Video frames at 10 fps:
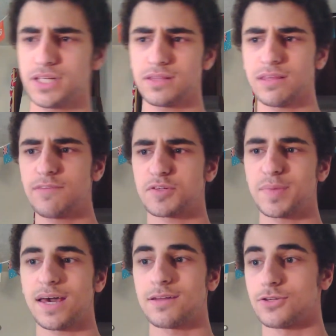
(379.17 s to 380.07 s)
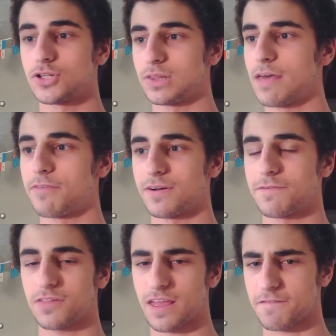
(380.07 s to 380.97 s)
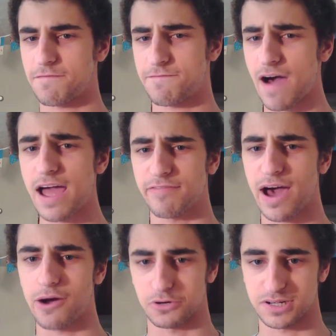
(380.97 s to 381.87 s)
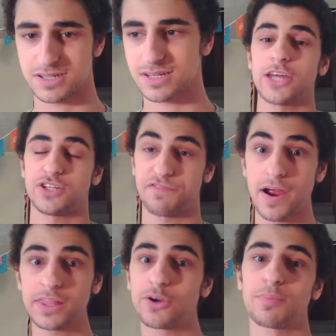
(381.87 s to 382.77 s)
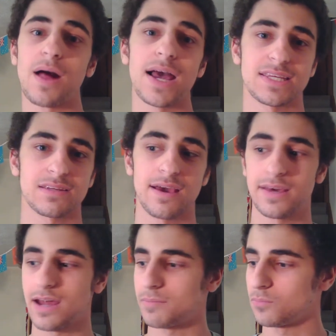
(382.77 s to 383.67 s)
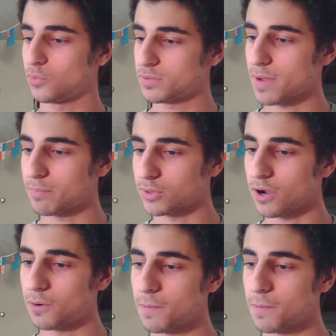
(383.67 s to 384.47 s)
leaves me undelivered for like 5 hours and she finally replies, and I'm with my bro